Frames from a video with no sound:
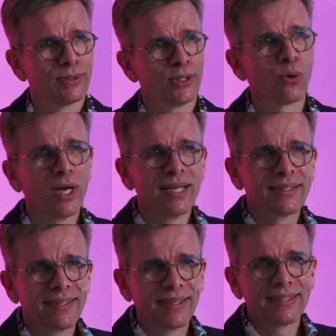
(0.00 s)
You know,
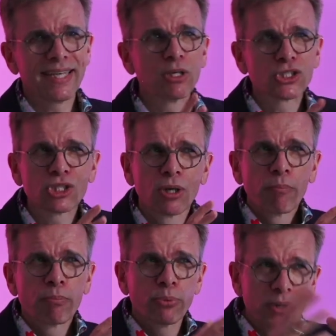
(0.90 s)
the image
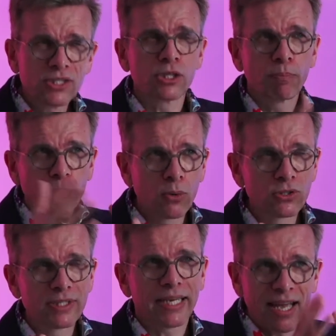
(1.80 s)

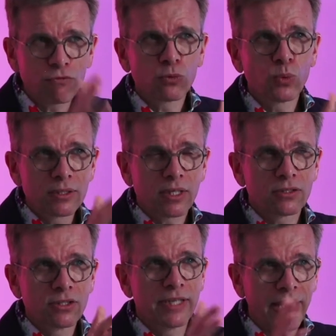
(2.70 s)
presupposes that everyone
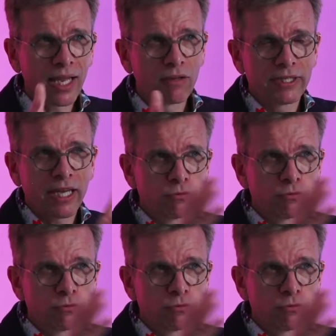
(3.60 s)
touches the elephant,